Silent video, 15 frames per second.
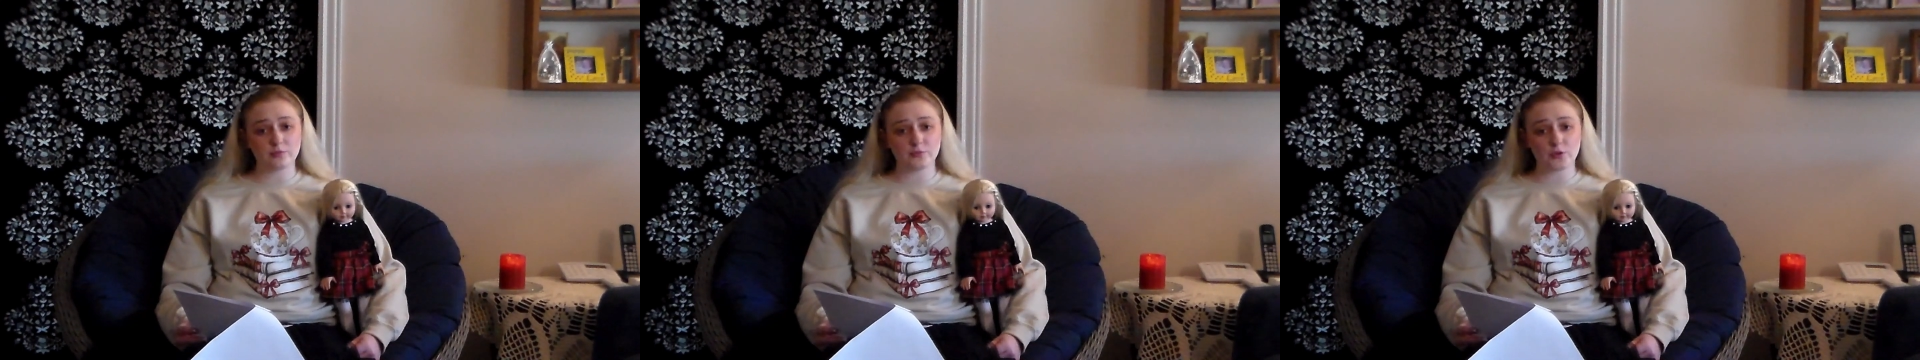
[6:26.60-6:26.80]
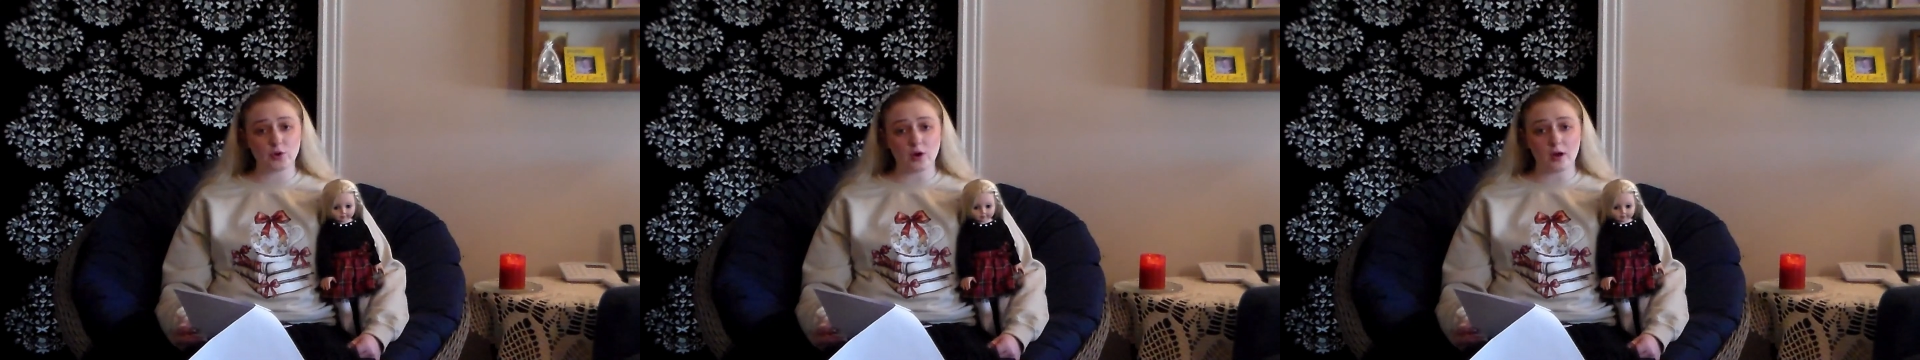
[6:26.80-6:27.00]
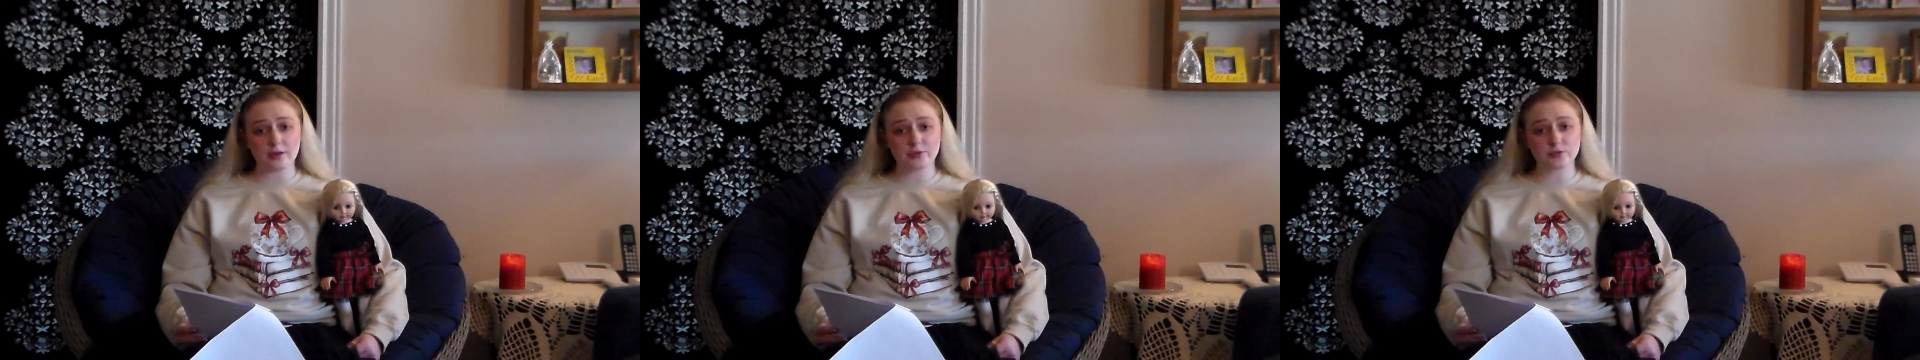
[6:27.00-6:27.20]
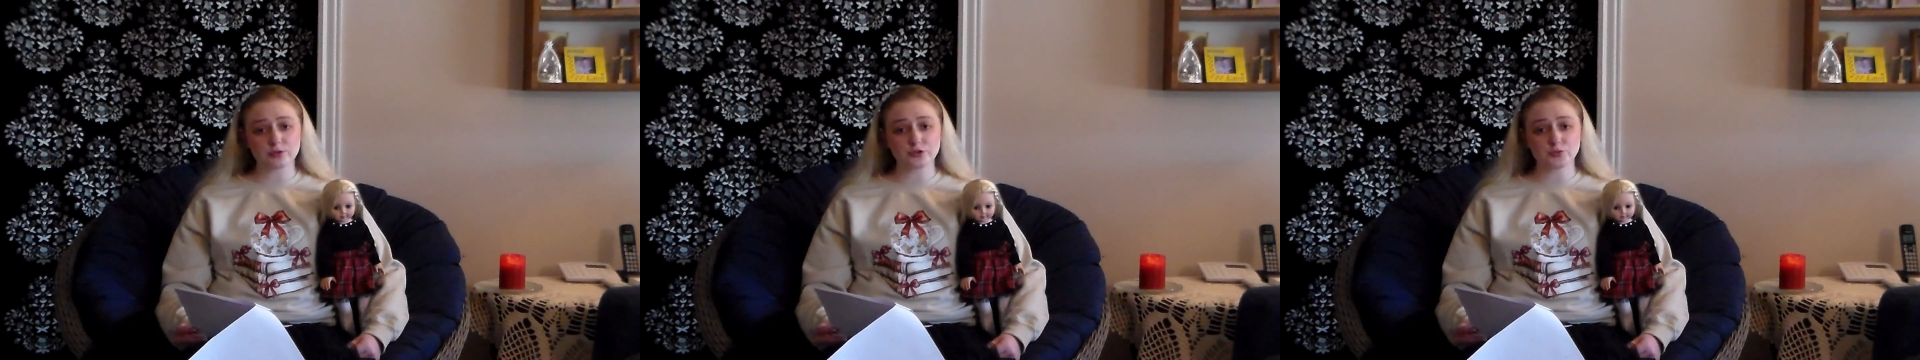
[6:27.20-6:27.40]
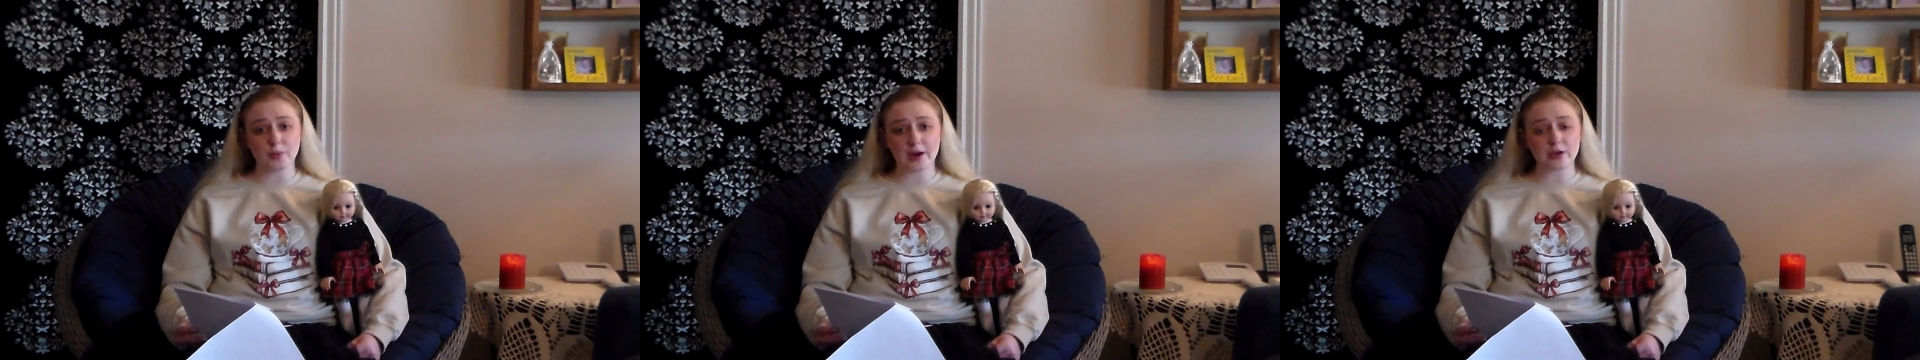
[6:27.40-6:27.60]
for
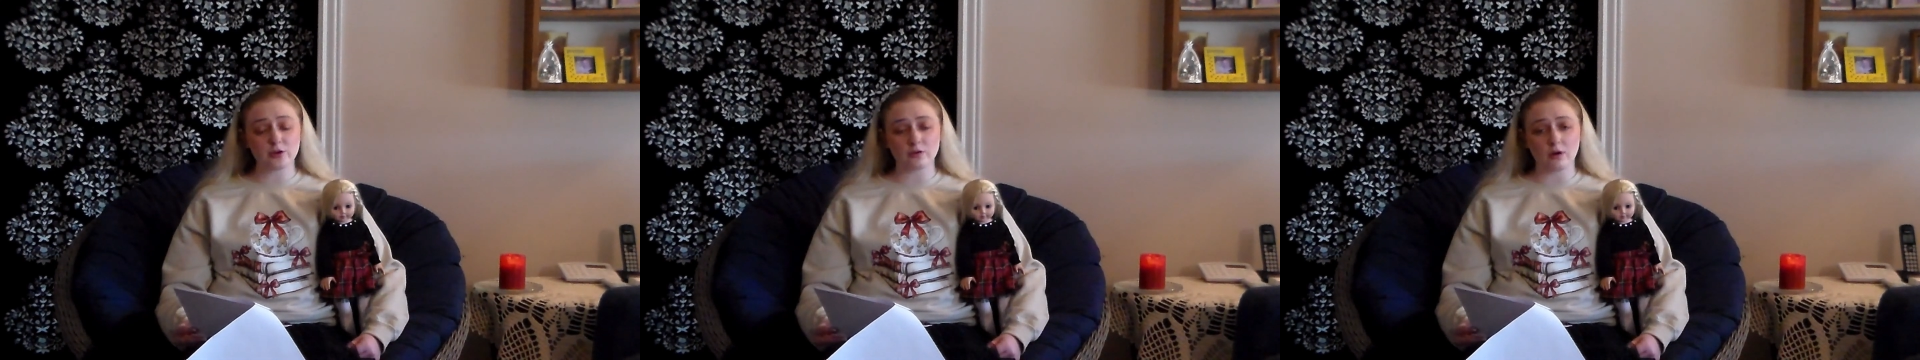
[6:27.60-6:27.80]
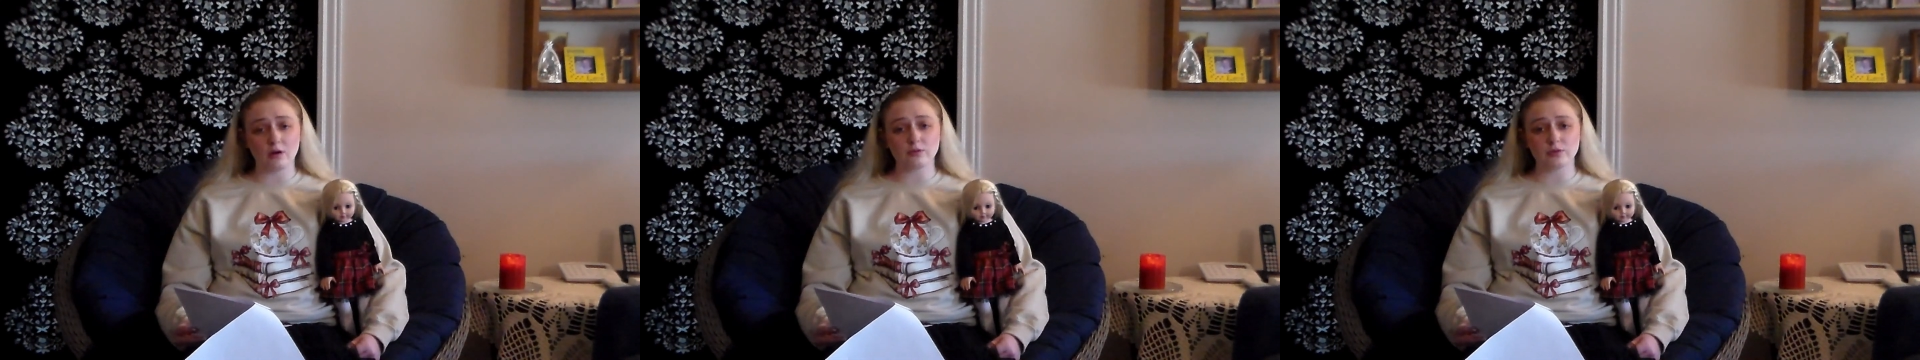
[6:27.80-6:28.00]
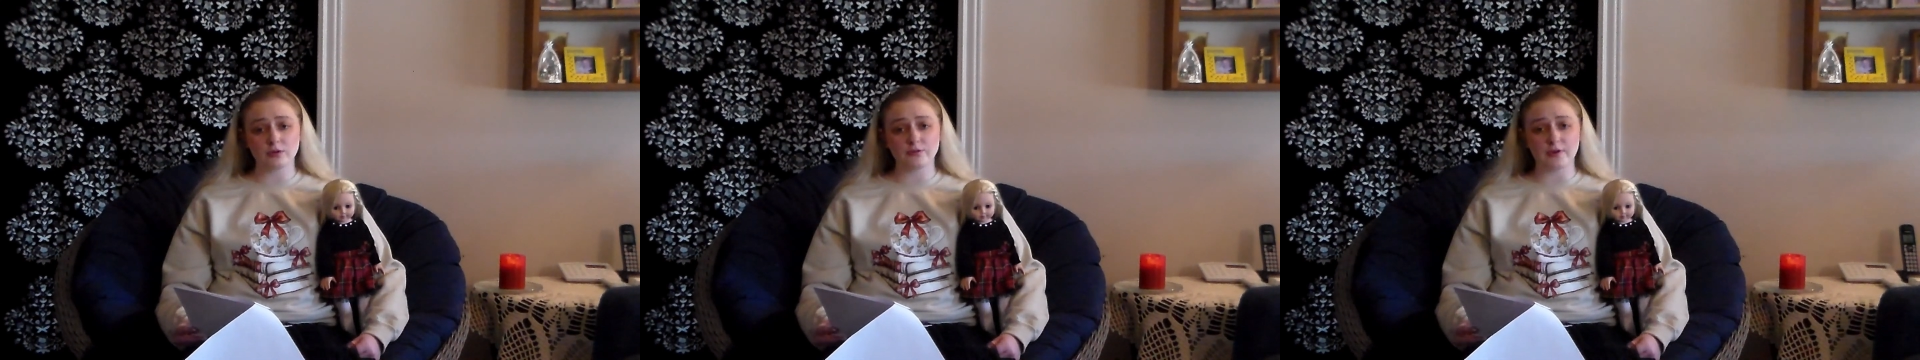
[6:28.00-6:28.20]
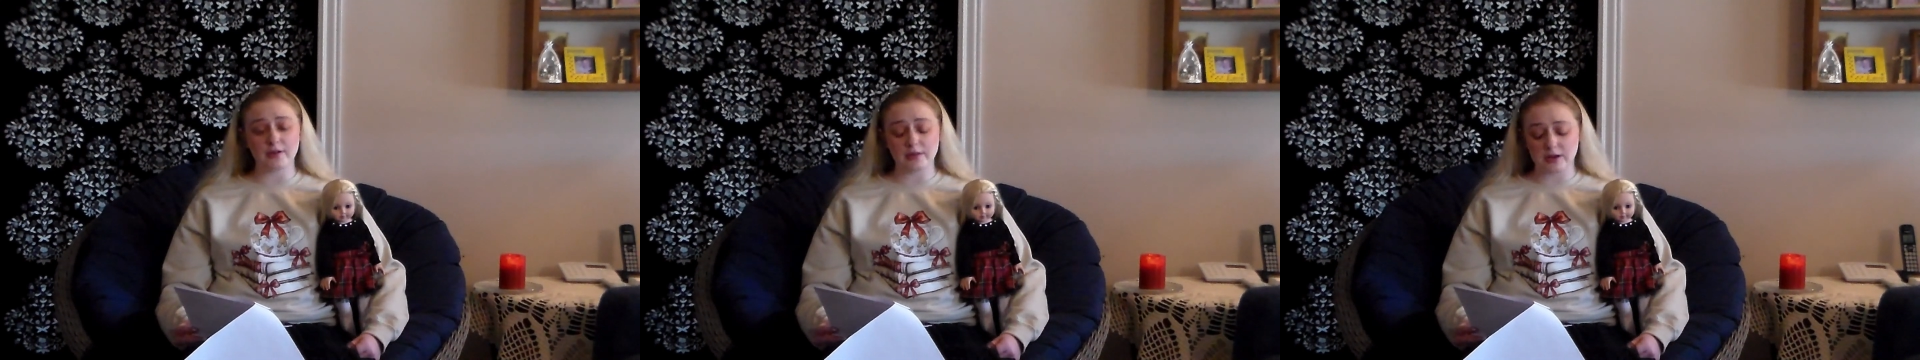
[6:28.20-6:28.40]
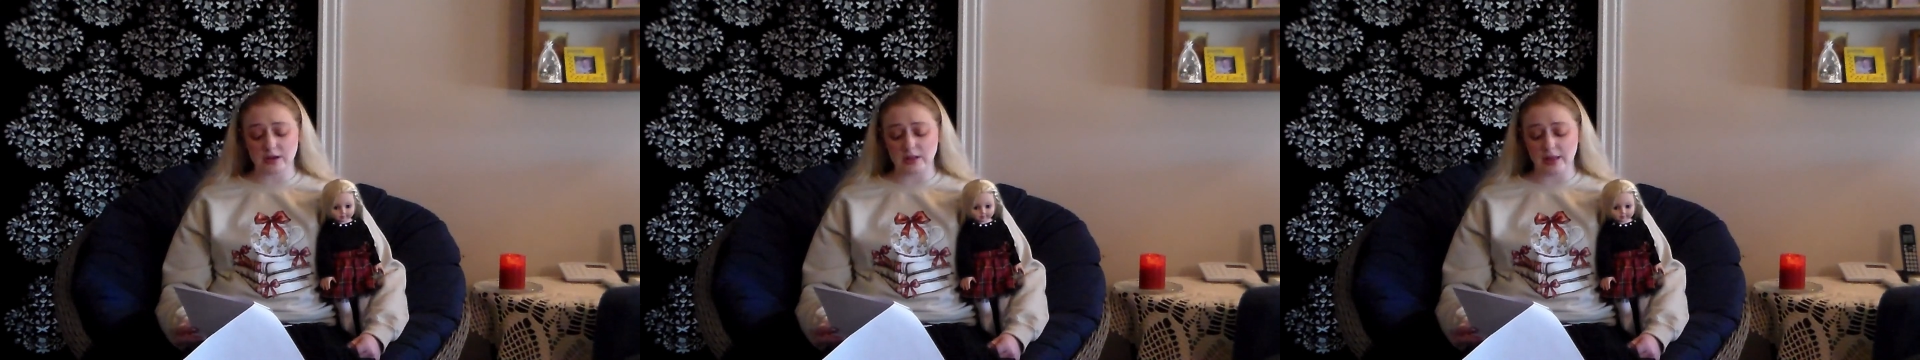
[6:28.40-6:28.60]
authors, write your own
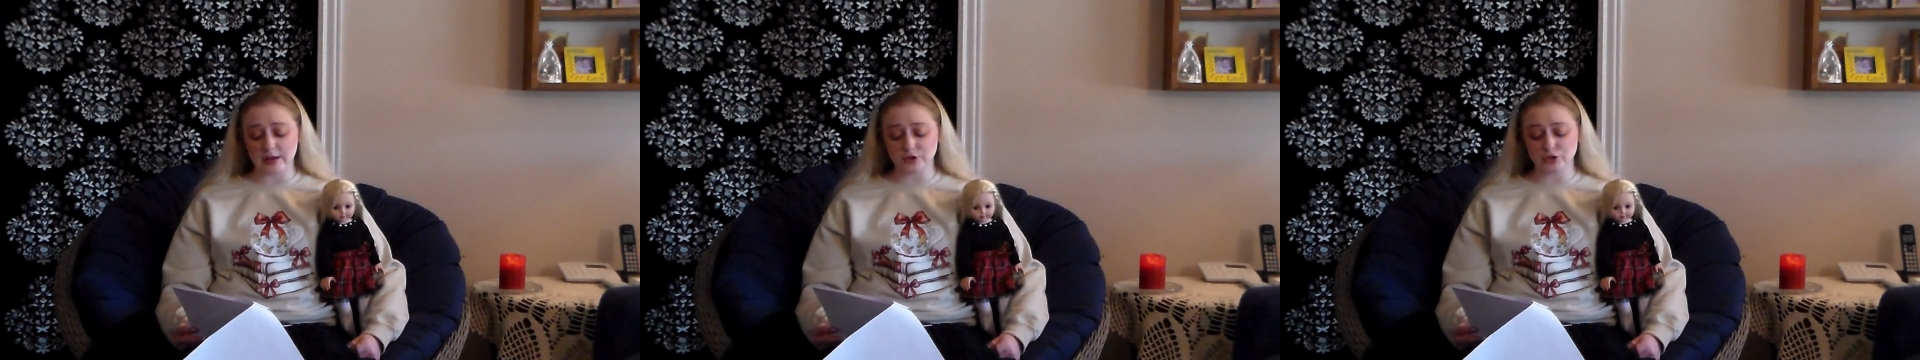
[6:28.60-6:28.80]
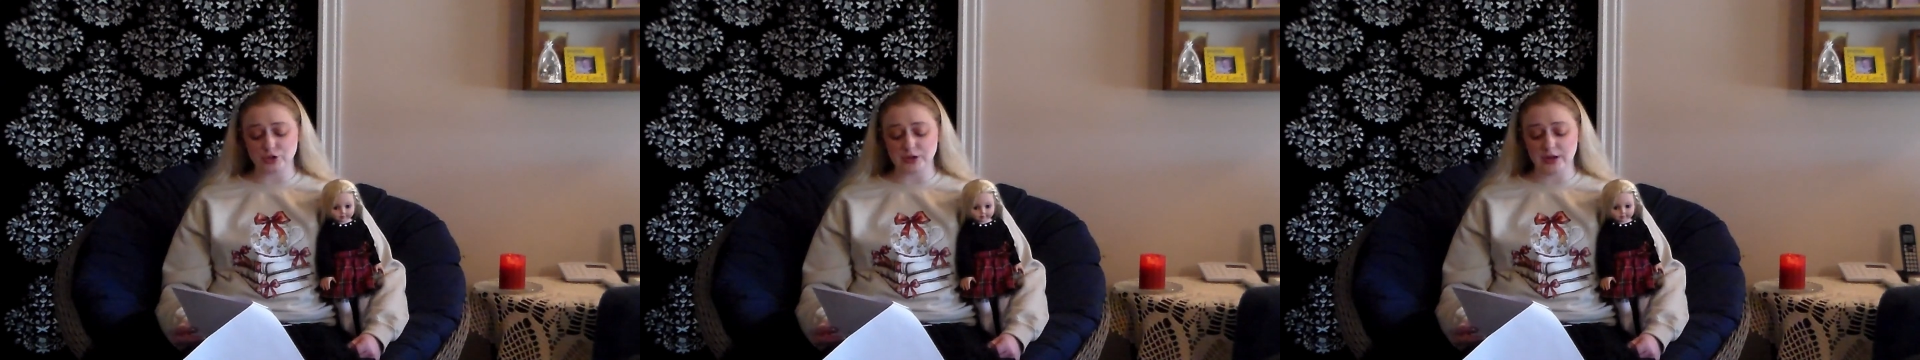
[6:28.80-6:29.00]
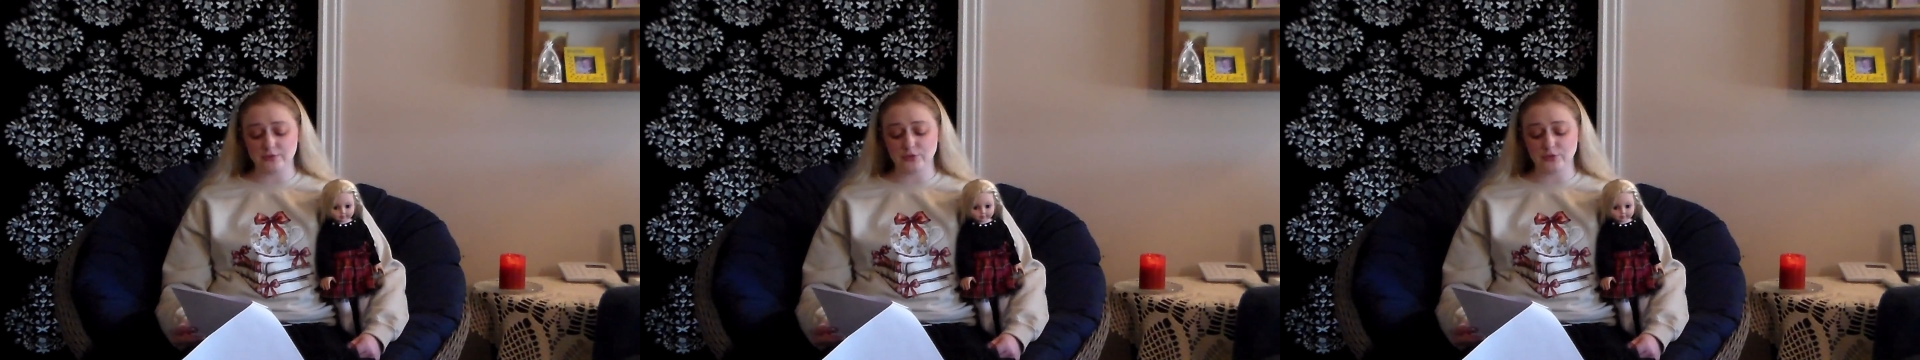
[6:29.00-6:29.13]
novella collection